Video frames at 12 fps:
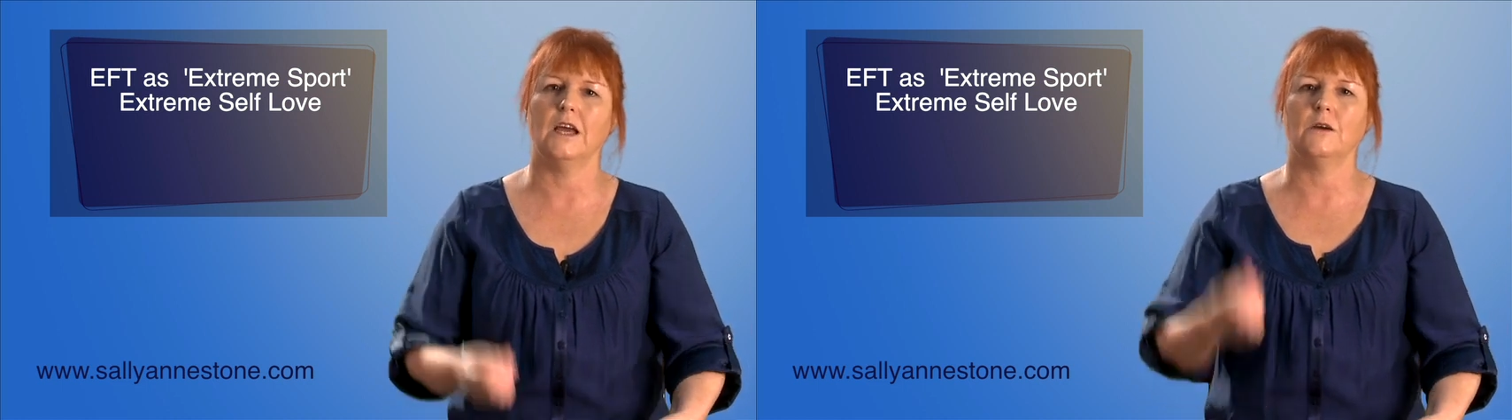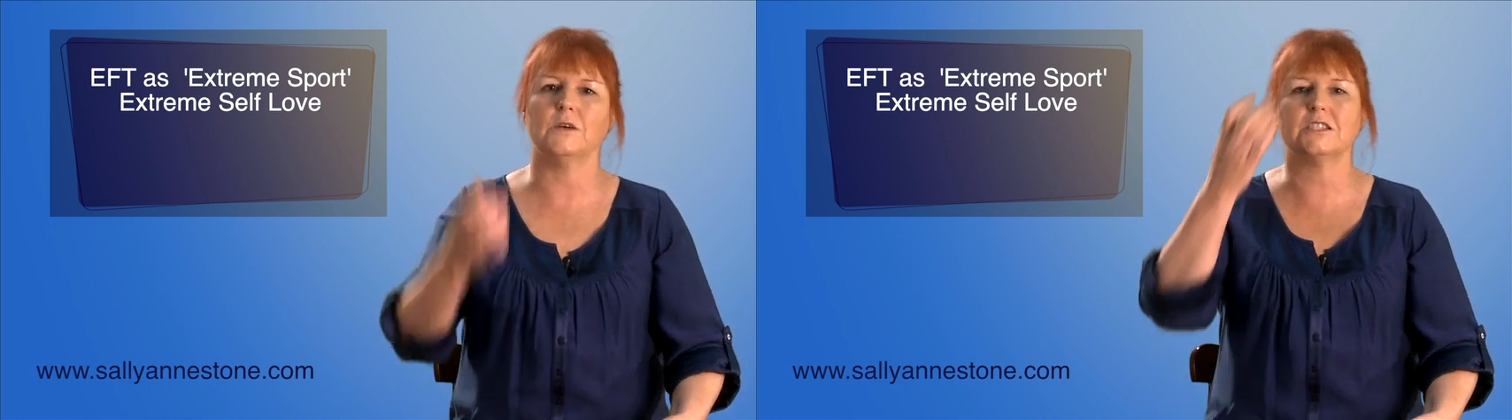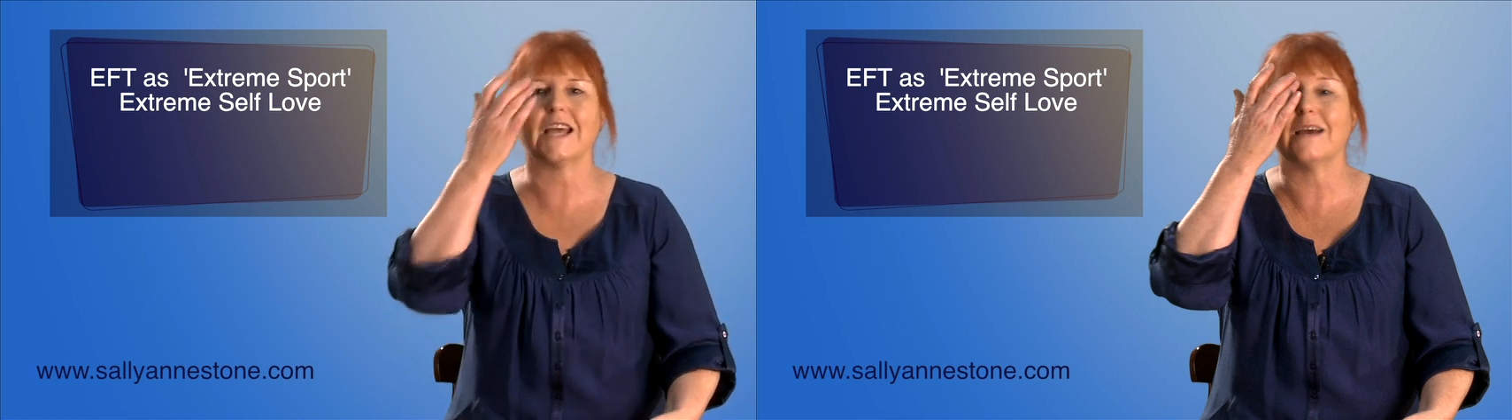
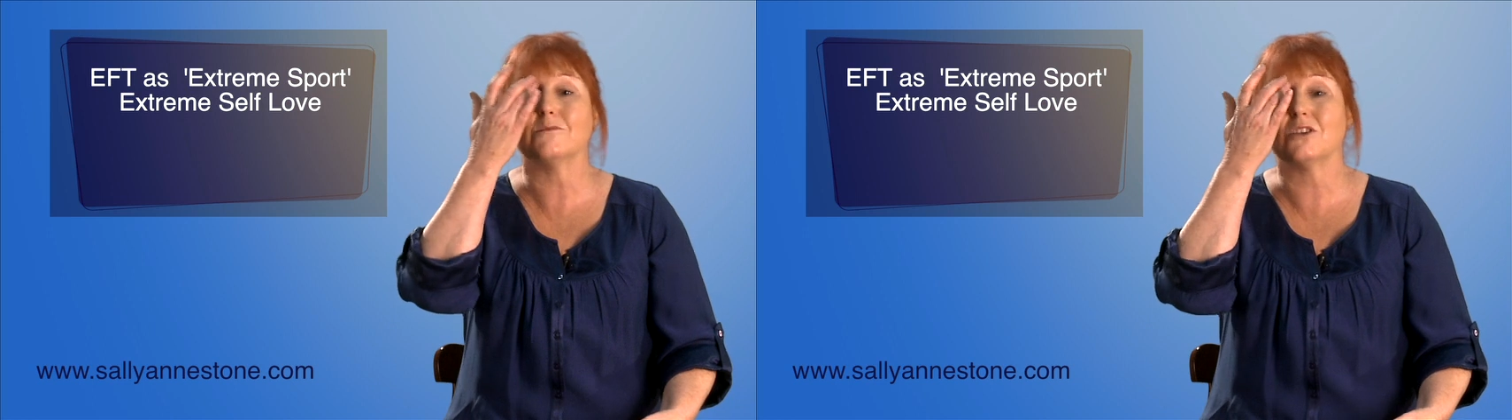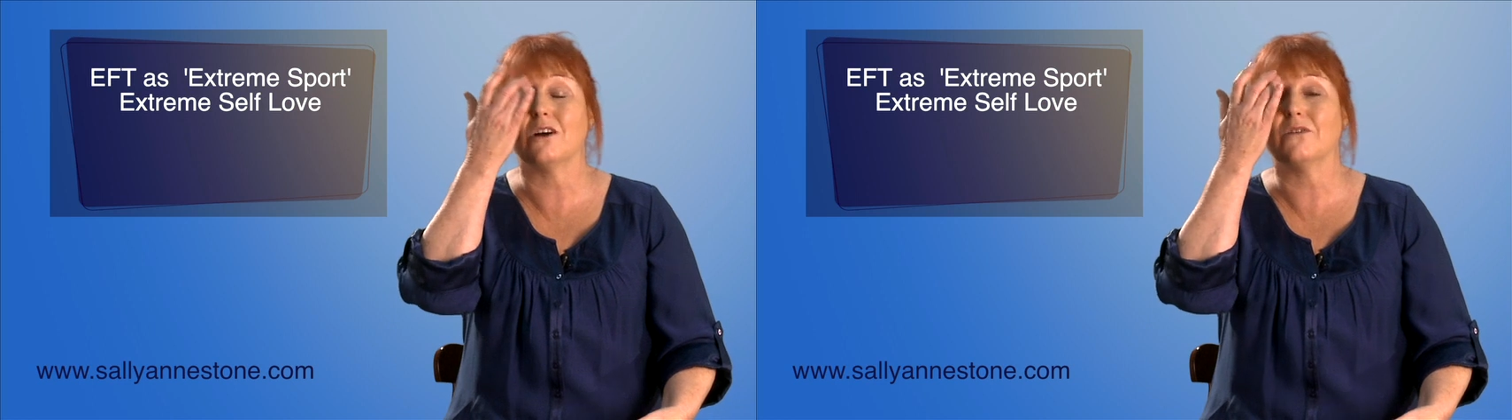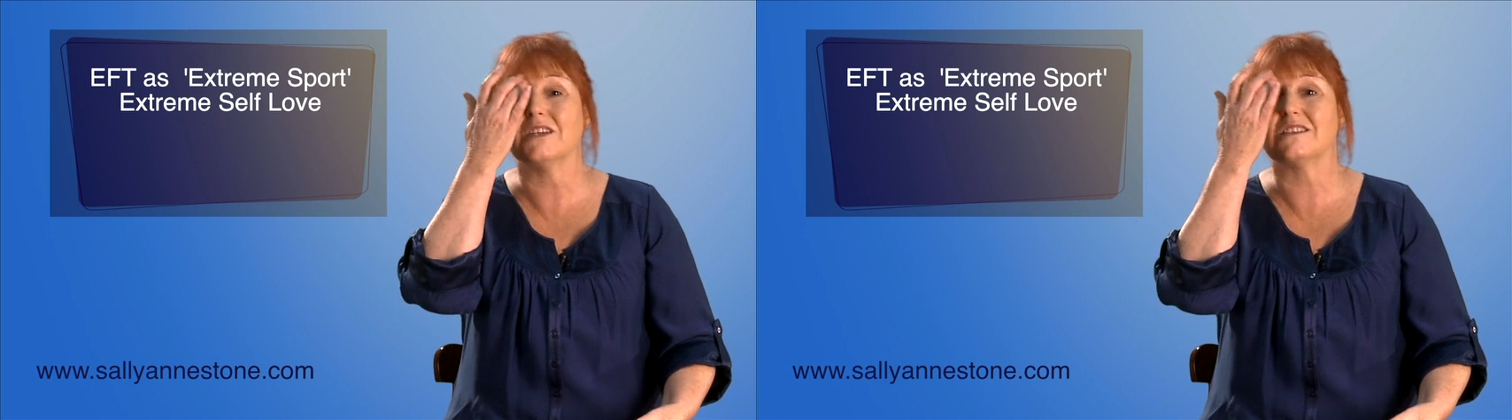we tapped
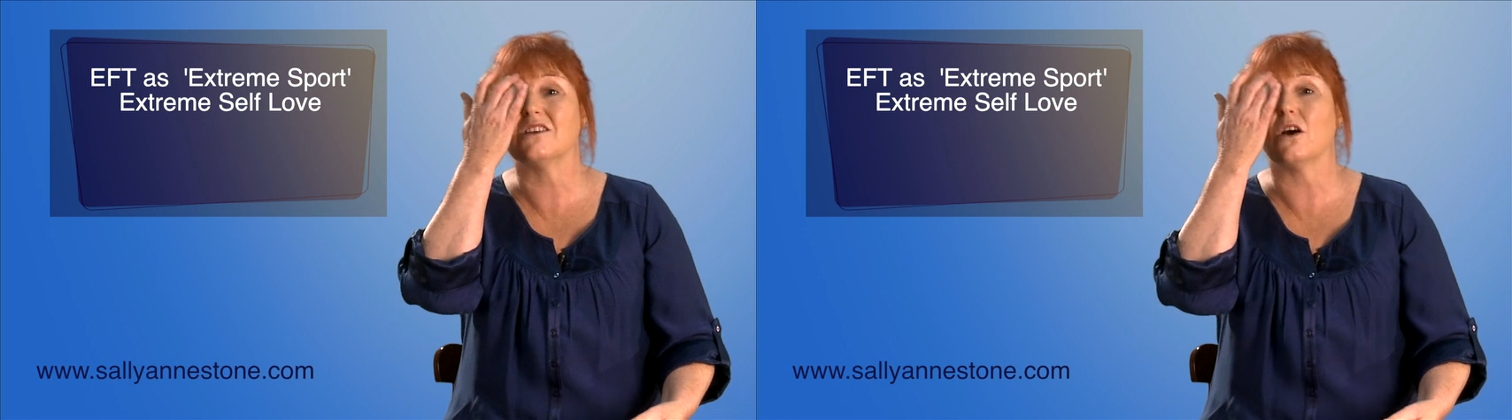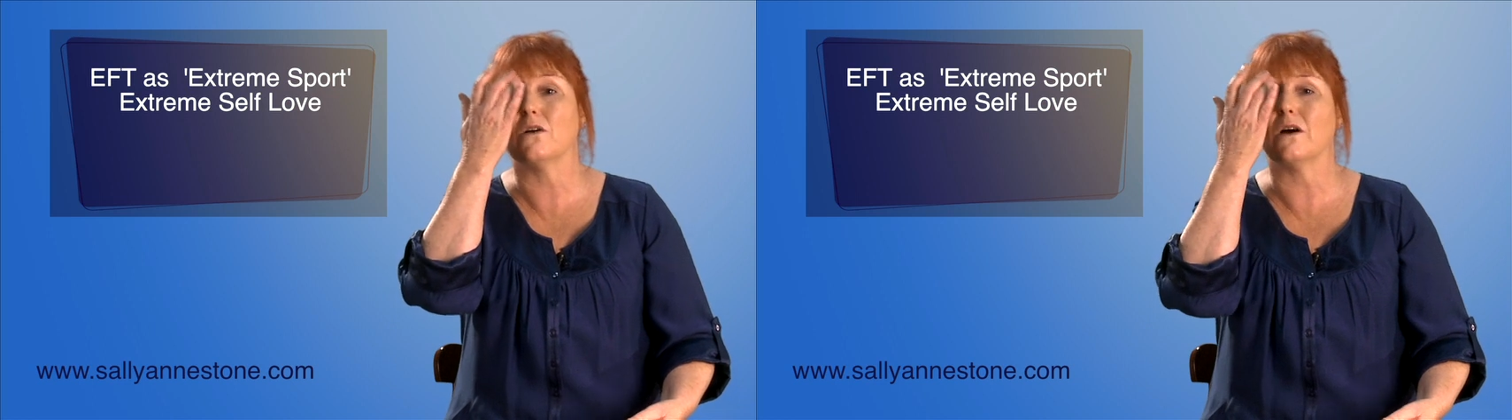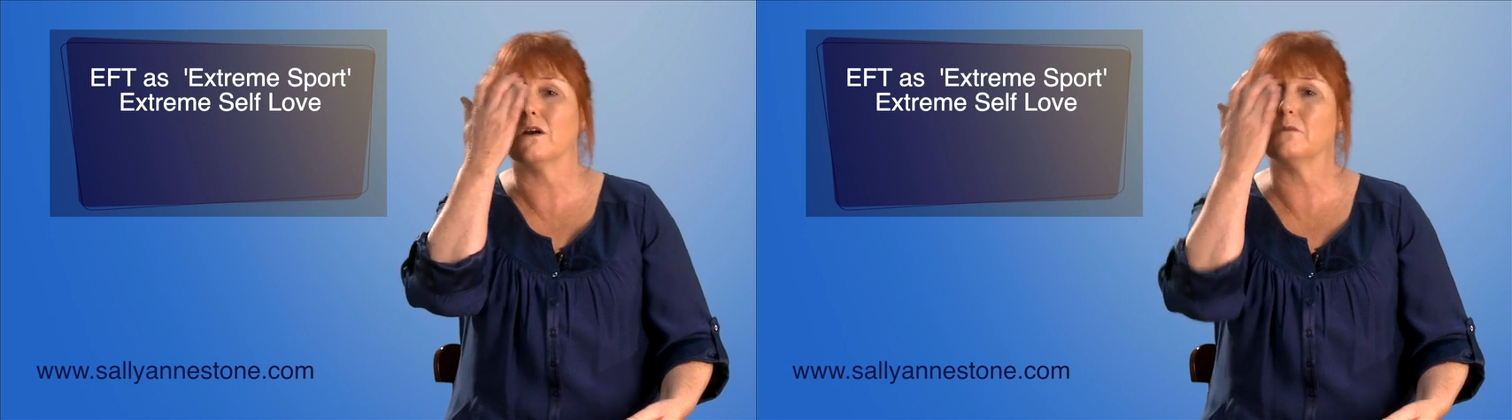on, "There's
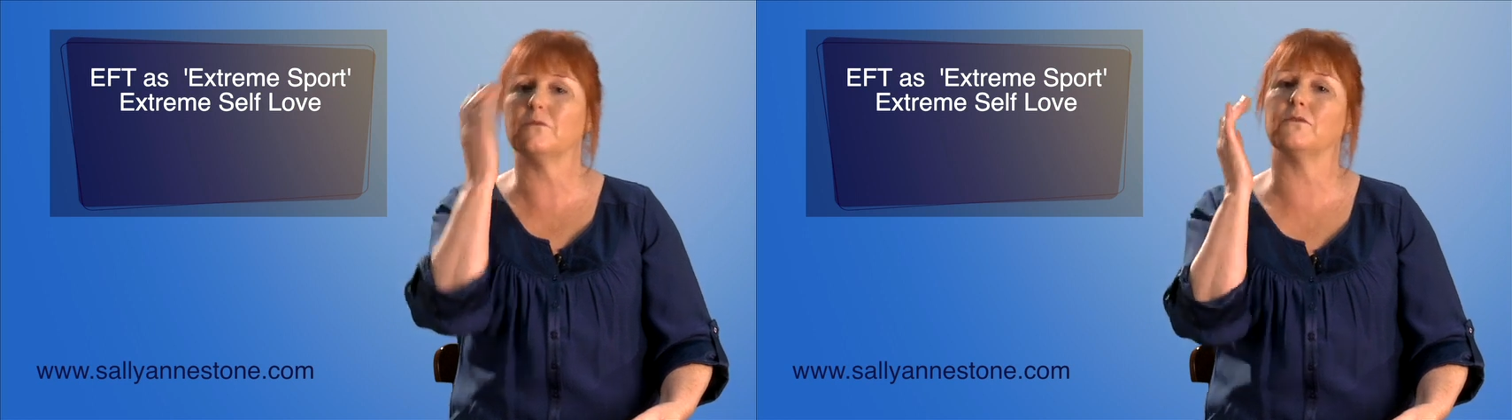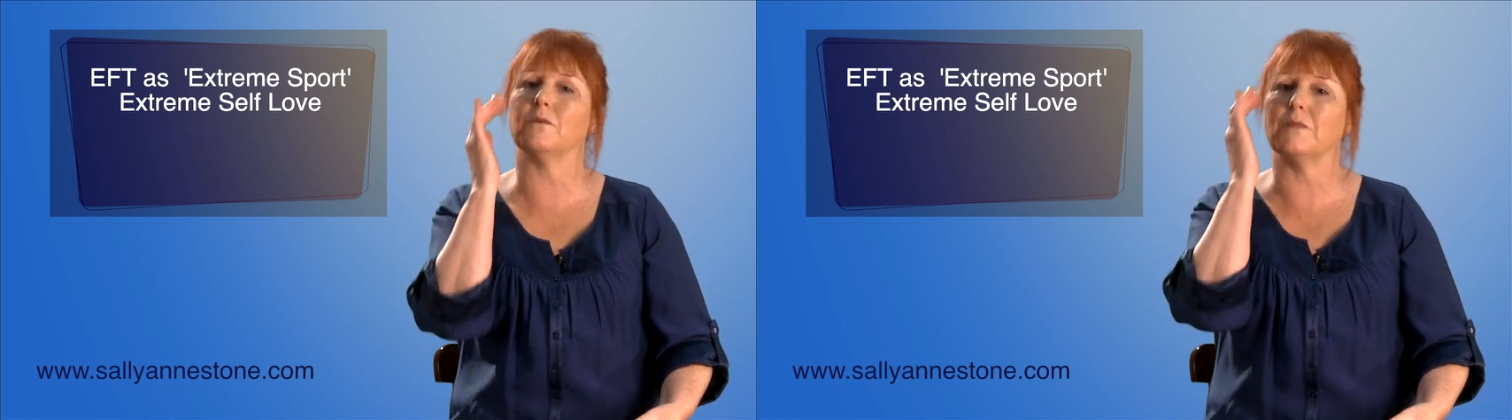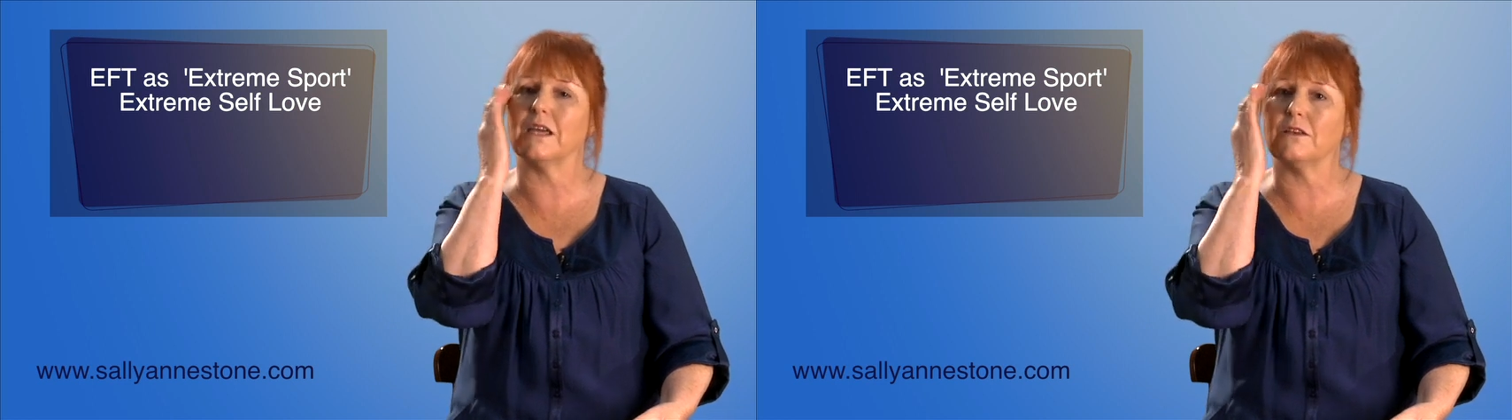no hope
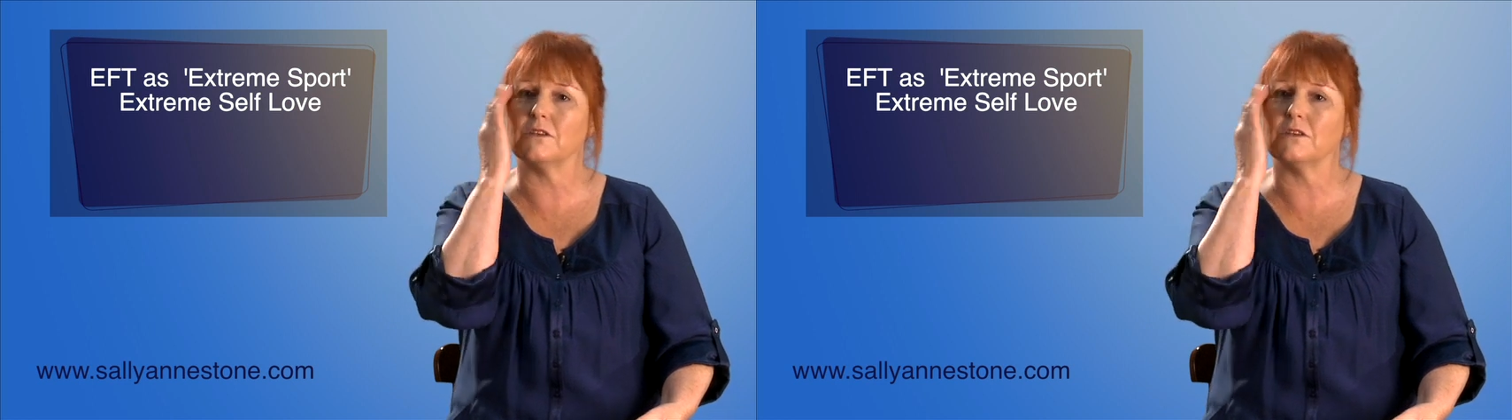for me,